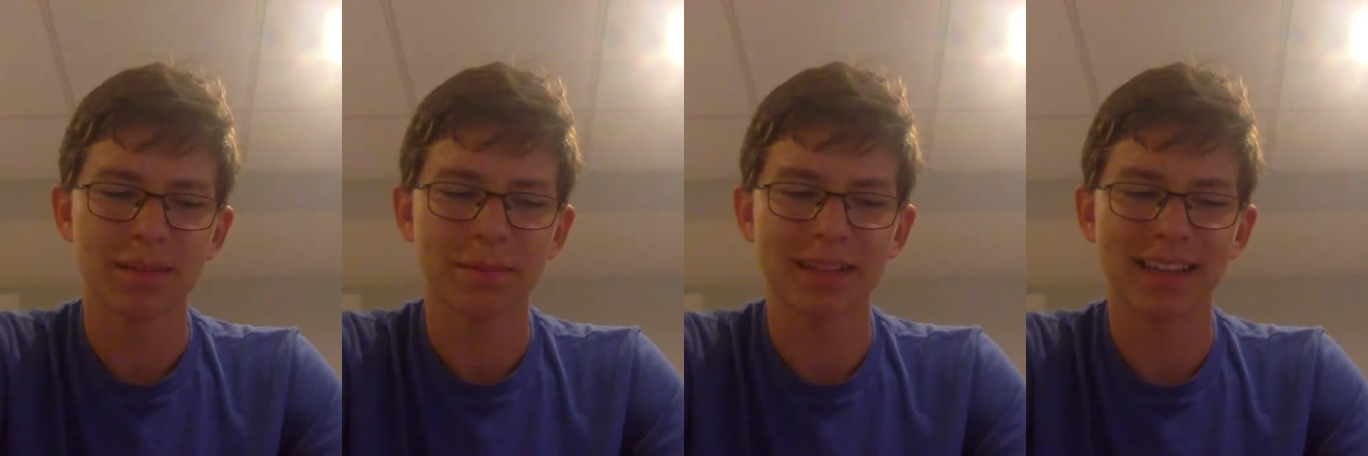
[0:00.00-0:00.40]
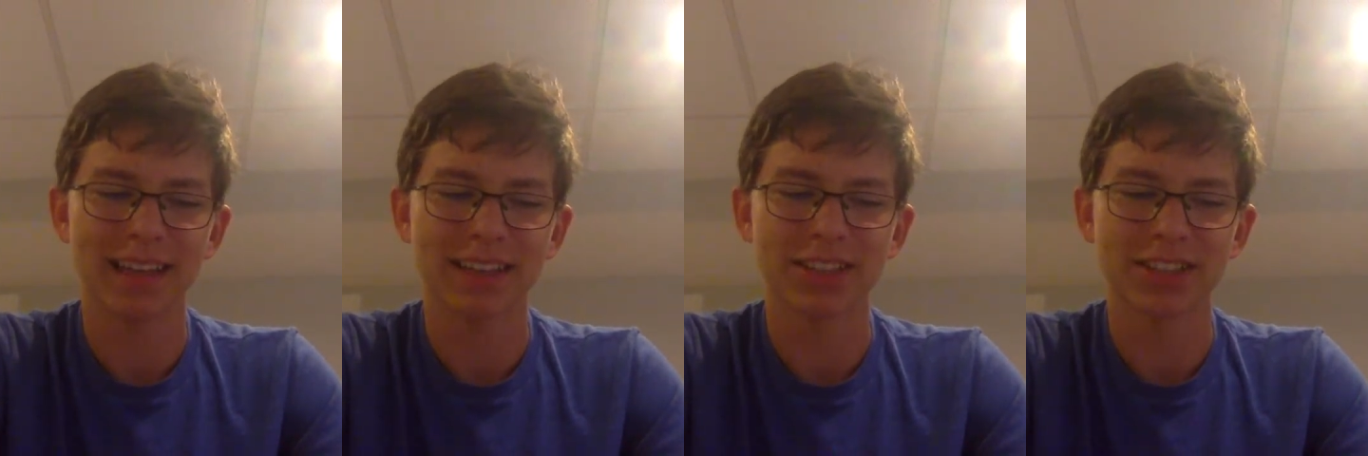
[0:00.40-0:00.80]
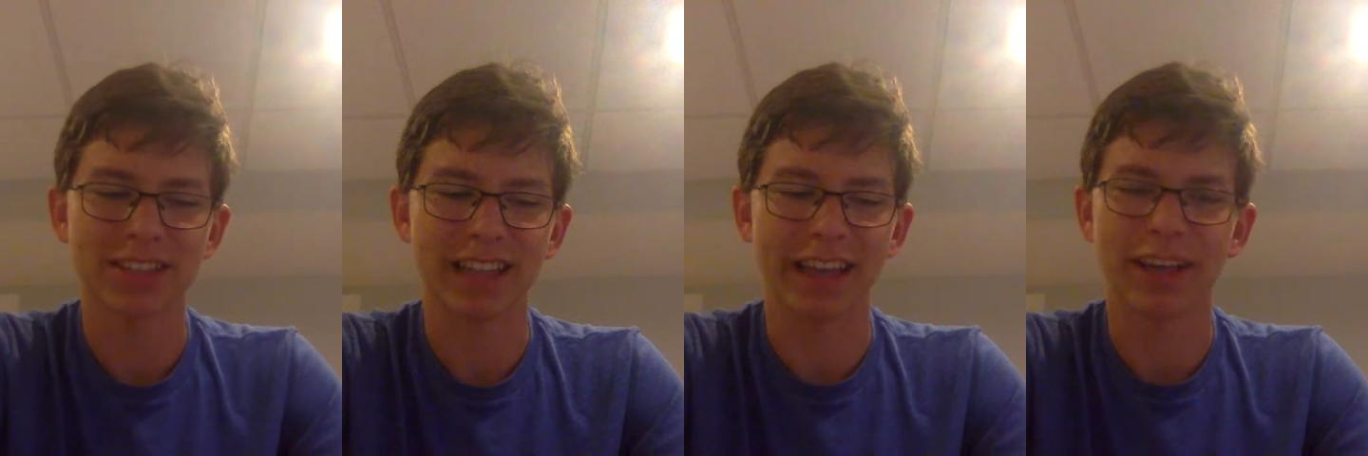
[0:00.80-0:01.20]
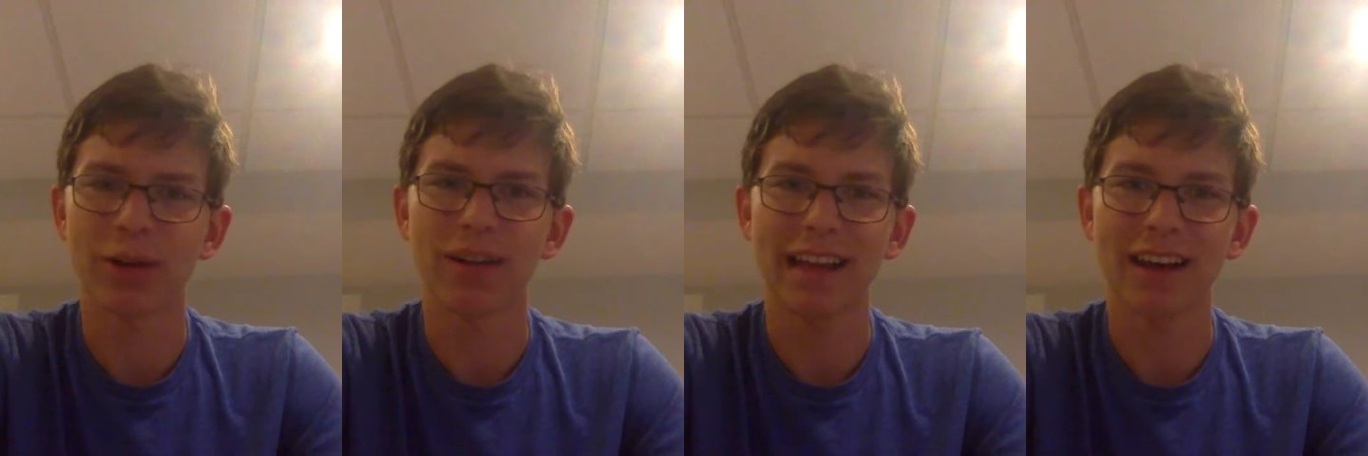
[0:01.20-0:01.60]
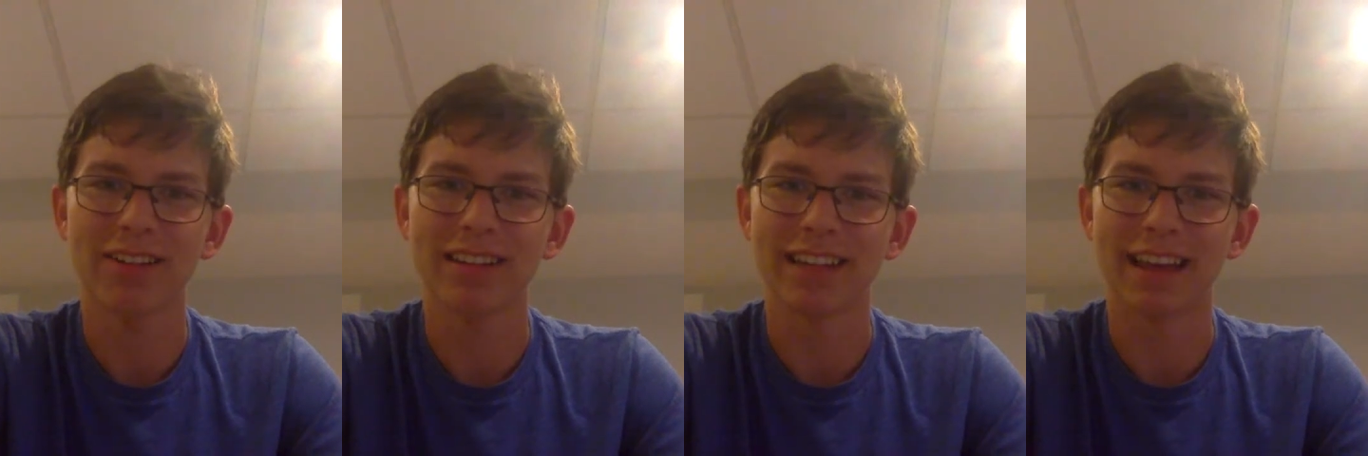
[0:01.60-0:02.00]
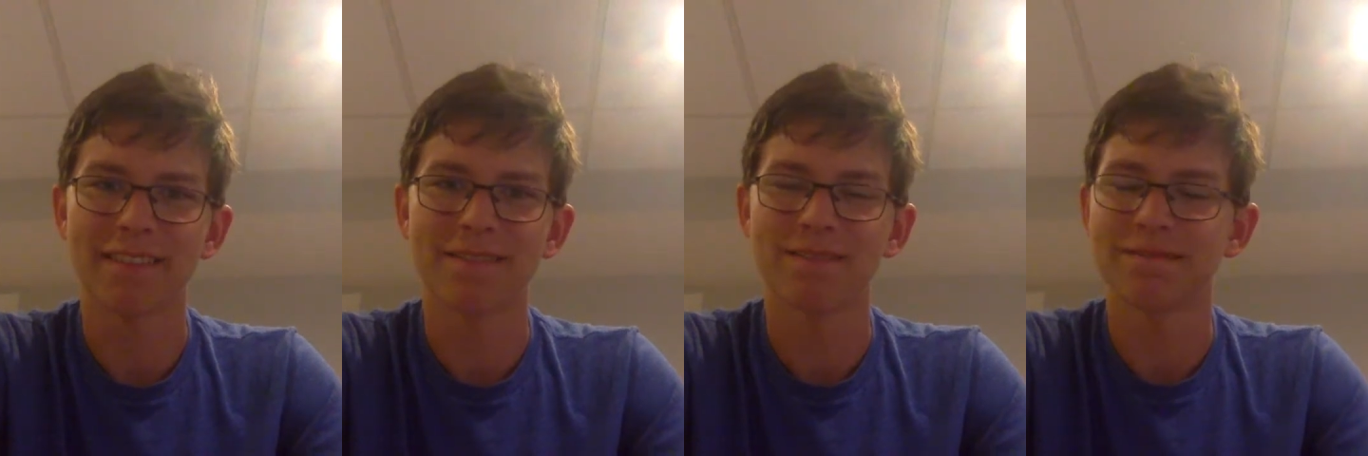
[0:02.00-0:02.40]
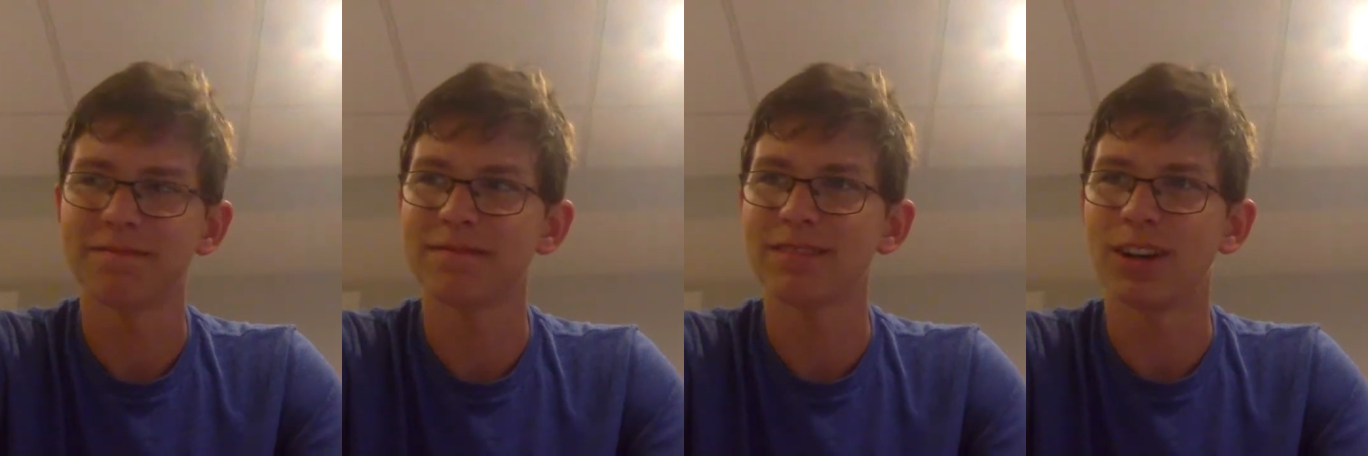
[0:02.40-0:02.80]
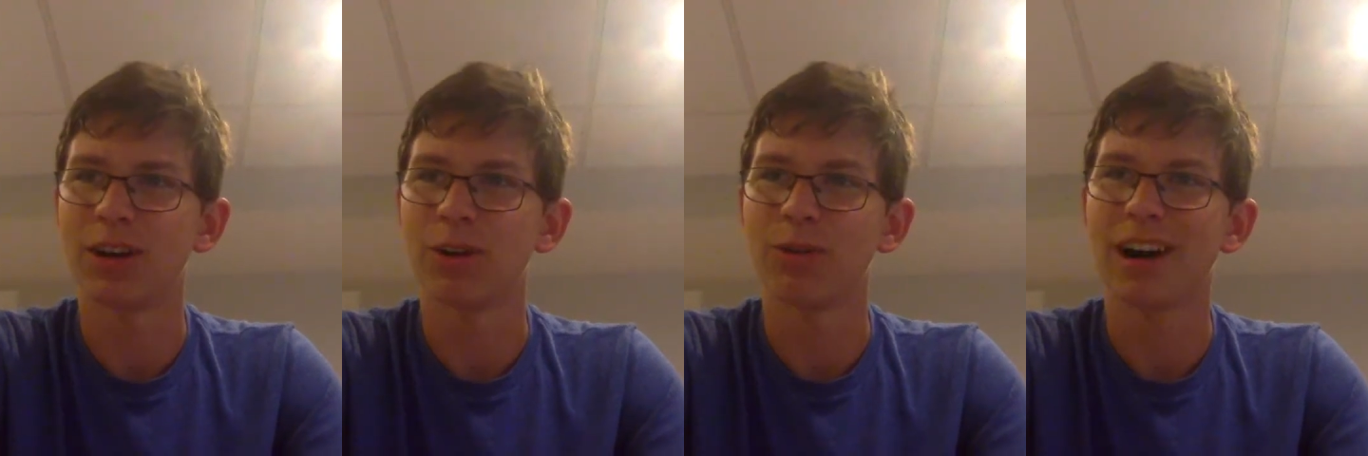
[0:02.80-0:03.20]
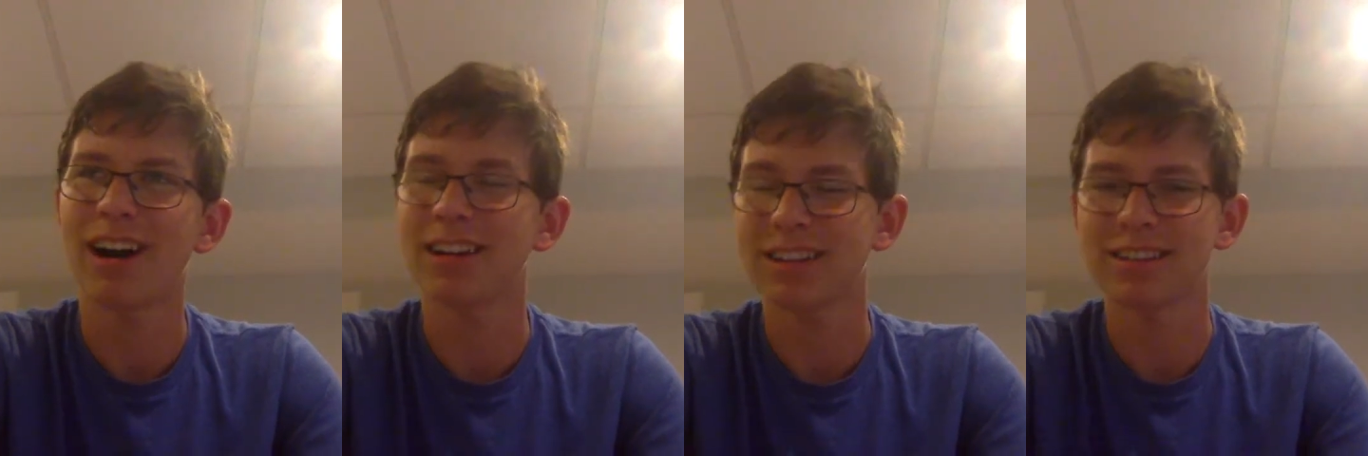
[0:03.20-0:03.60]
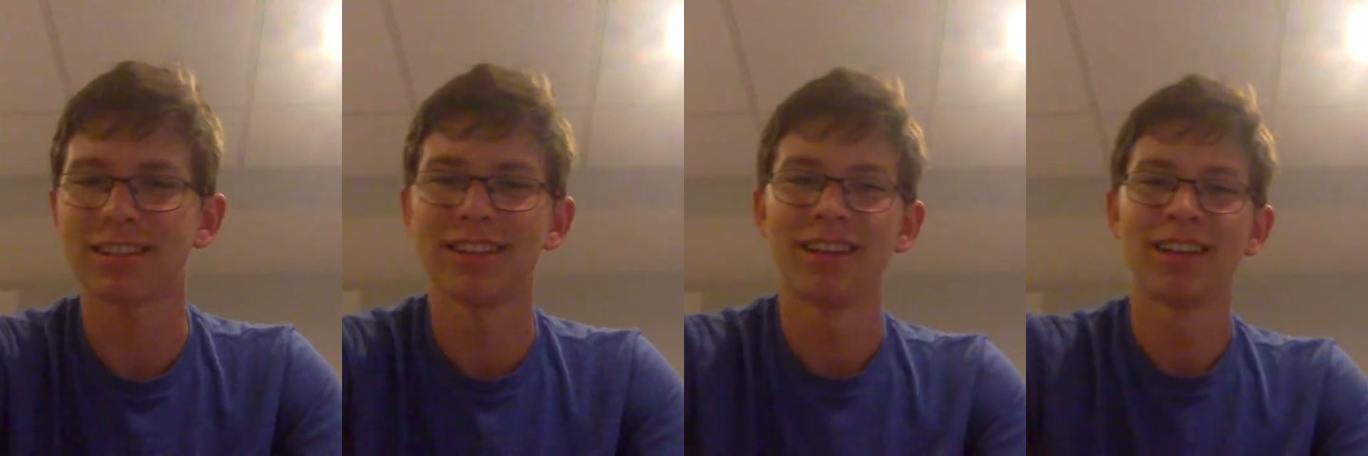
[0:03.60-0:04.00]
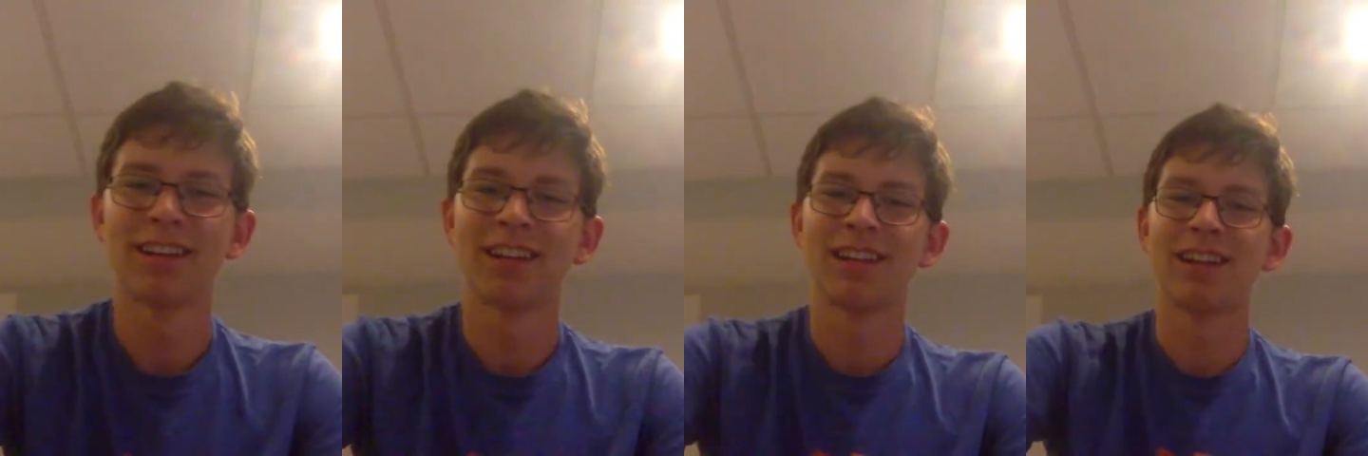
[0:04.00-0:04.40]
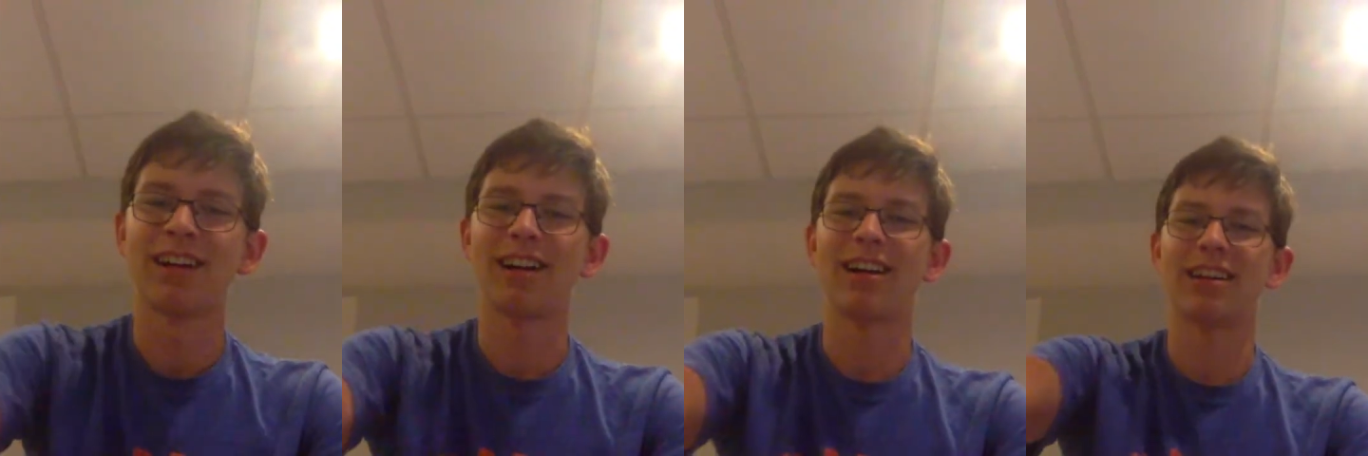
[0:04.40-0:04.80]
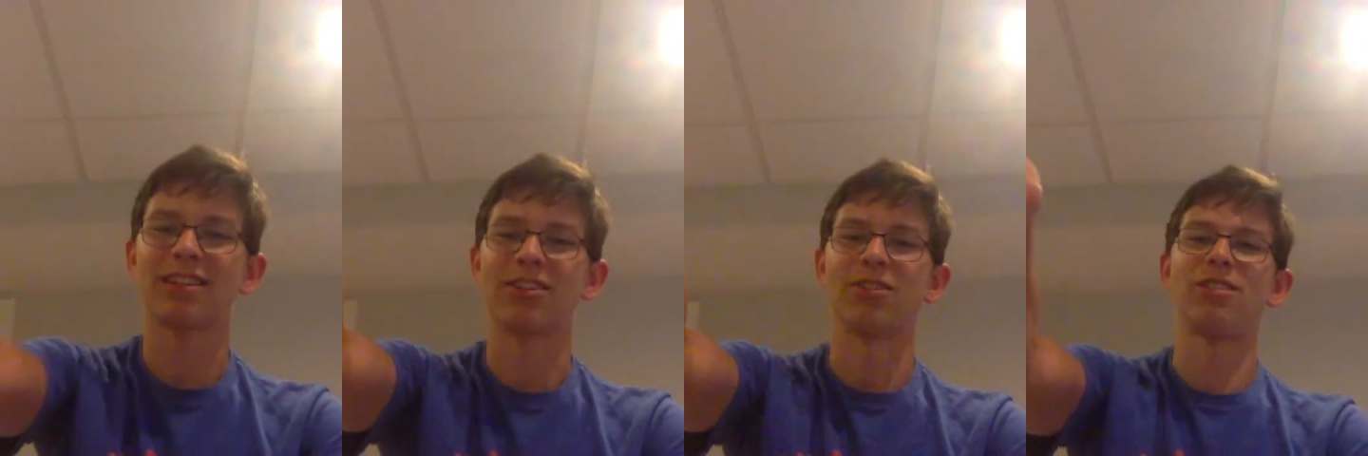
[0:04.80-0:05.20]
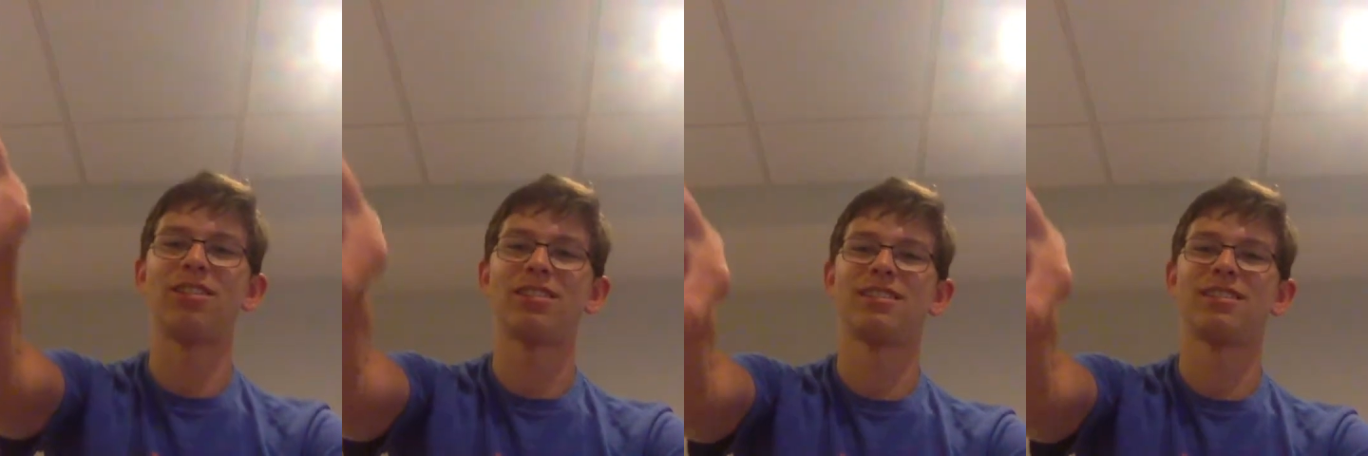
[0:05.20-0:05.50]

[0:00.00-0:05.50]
but like just like going out and like, oh hot, hot girl,